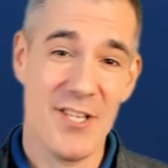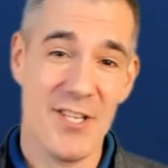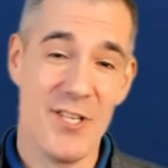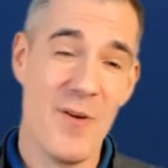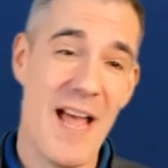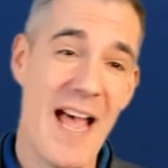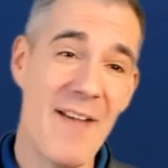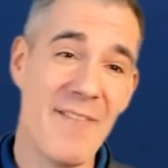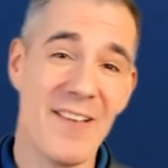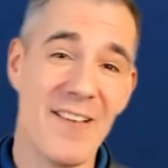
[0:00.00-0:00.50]

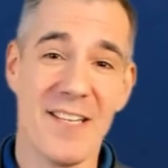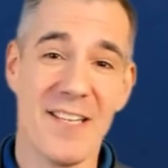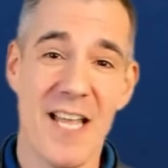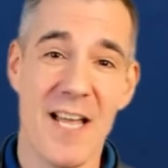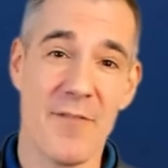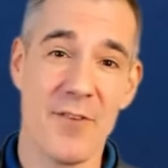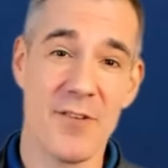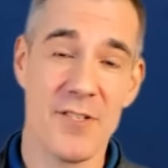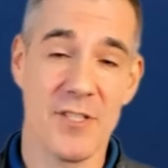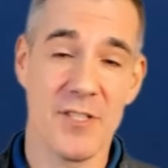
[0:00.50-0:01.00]
You haven't
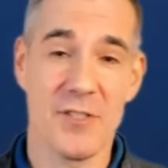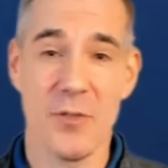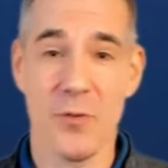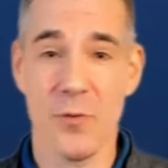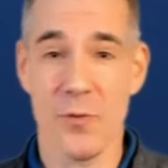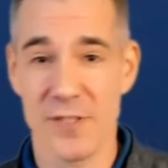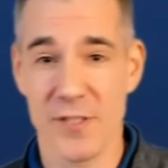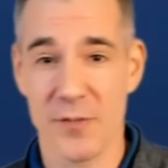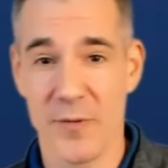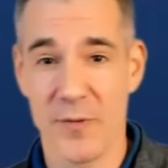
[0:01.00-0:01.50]
leveraged the
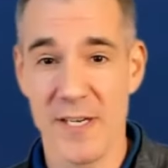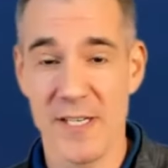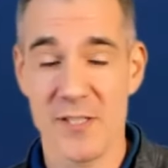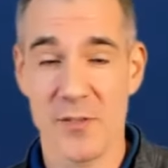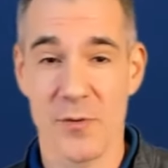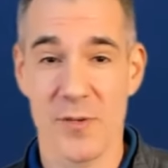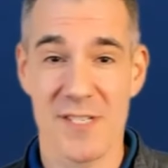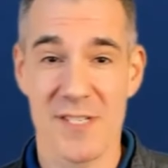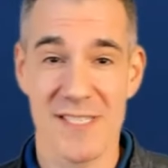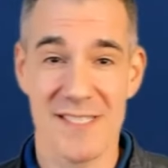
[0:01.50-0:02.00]
tools and
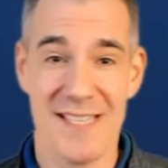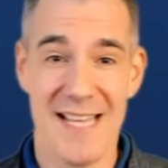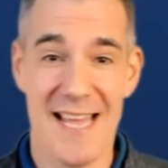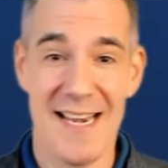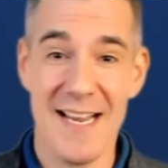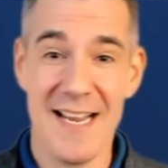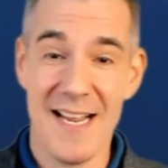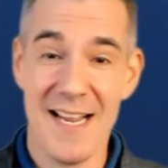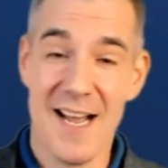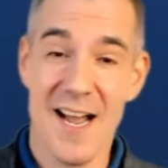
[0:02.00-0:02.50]
resources
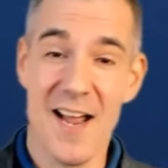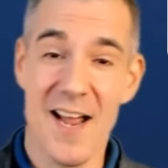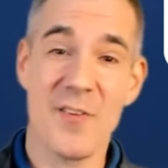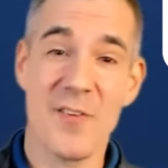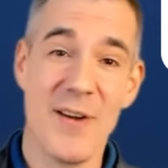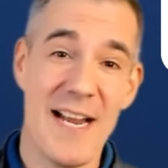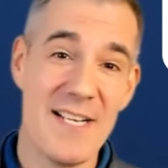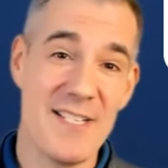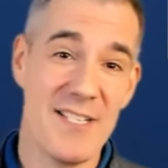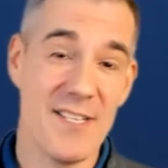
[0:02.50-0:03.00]
that
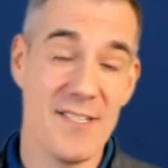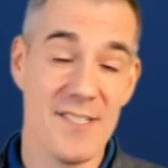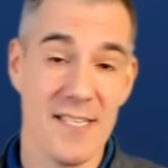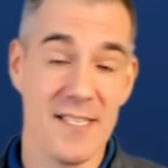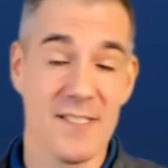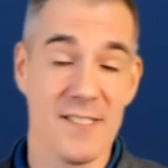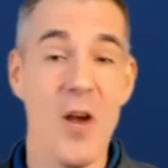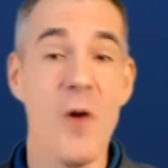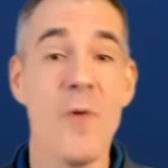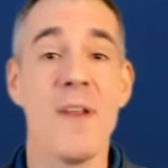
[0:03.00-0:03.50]
other
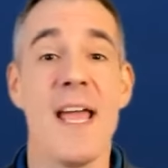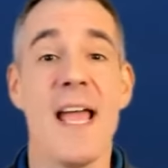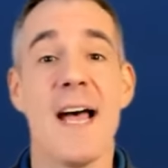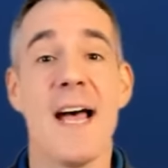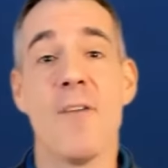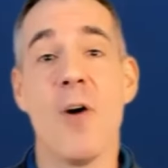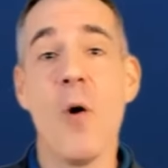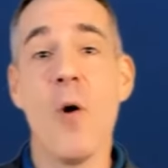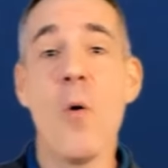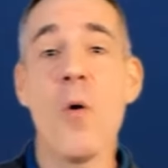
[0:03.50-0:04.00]
agencies don't
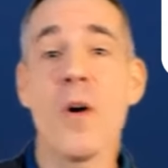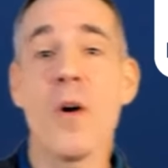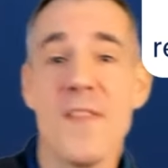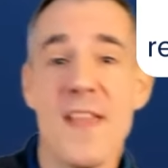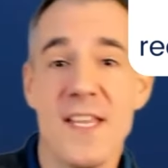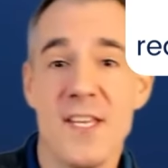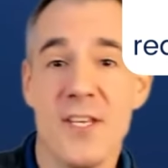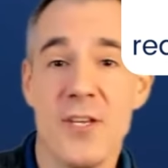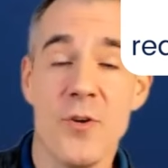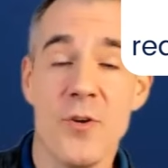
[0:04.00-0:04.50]
have, or
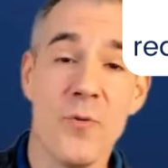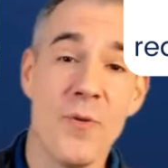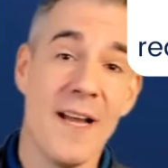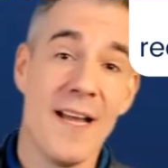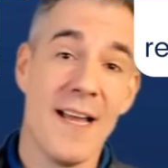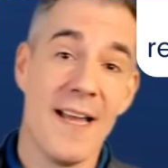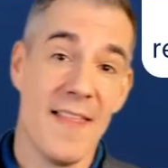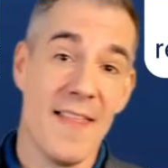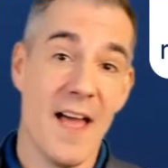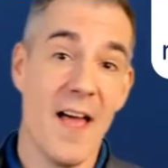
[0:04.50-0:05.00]
that you,
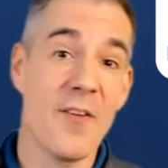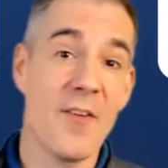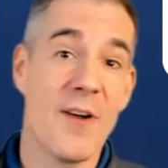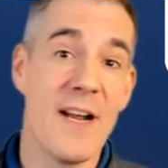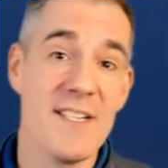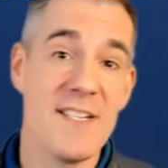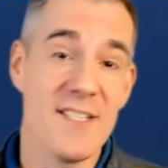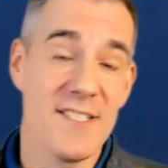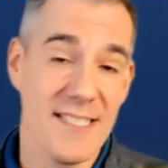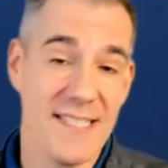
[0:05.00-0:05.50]
that other
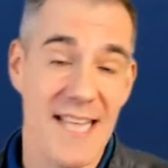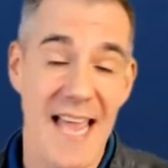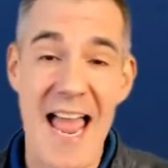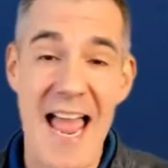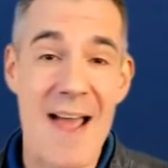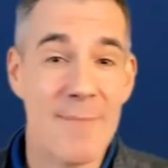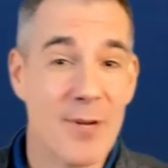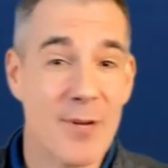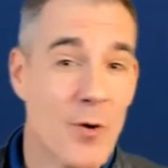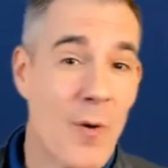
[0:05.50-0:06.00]
agencies
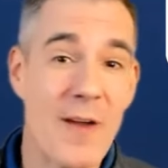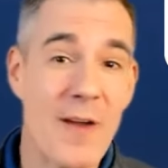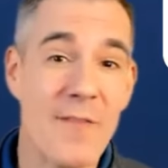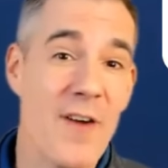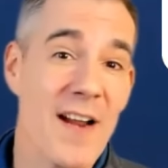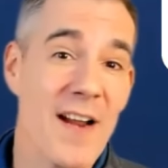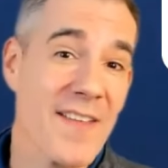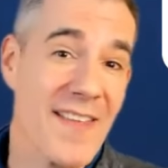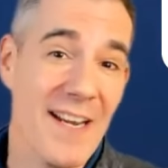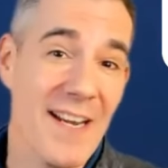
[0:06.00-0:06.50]
have, but quite
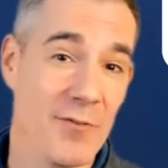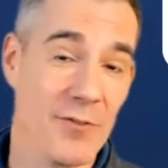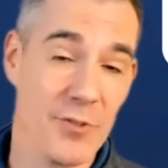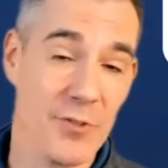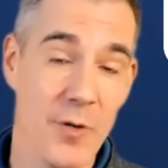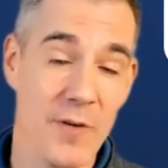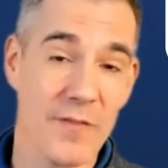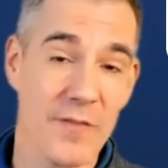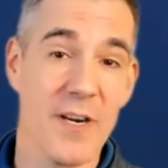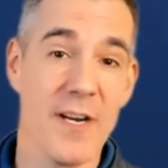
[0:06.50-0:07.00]
frankly, they don't
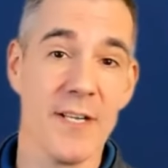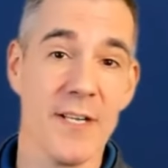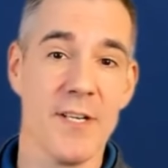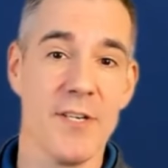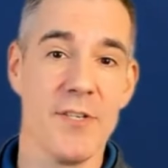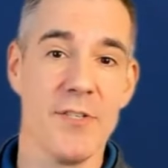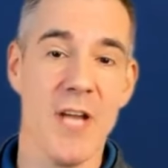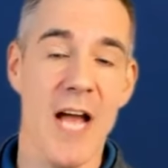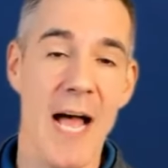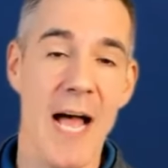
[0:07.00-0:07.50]
do a very
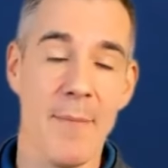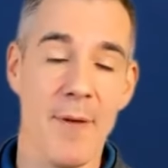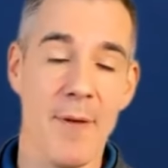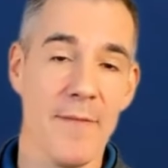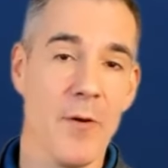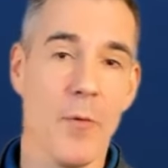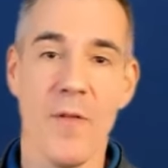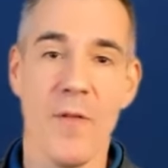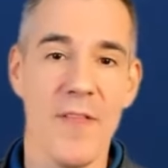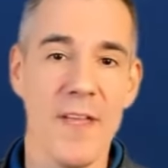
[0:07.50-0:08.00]
good job
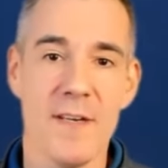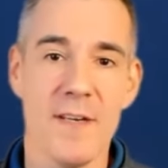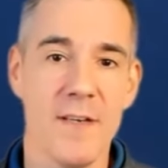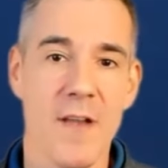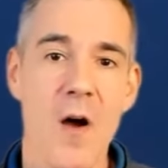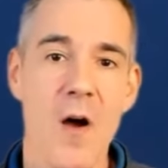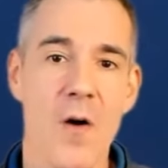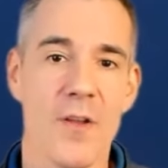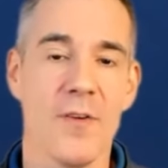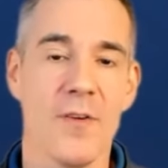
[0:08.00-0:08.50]
of it. Well, then
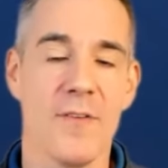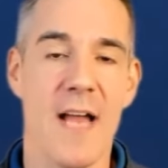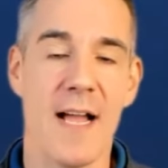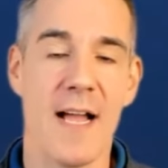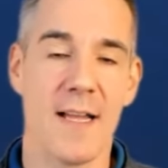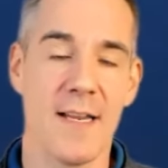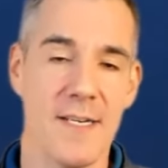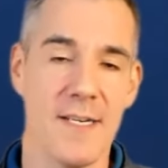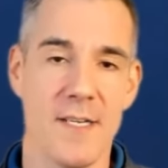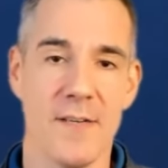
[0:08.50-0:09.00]
no, you're
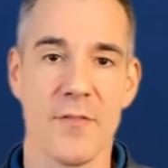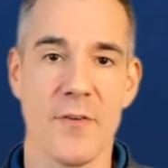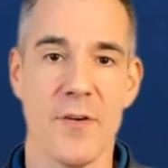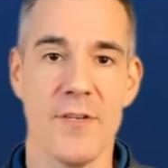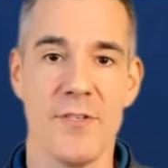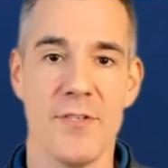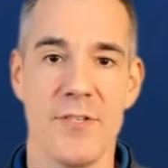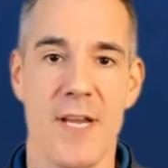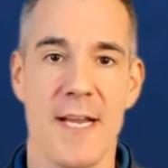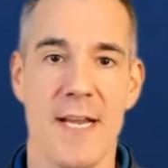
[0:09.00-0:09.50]
not going to
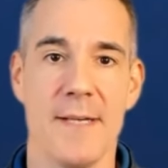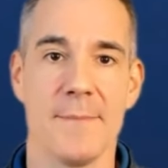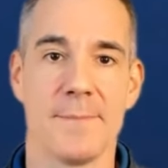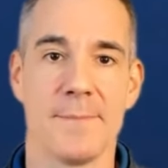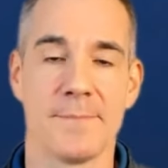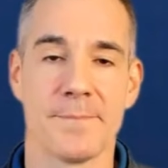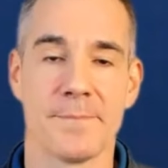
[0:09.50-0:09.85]
differentiate.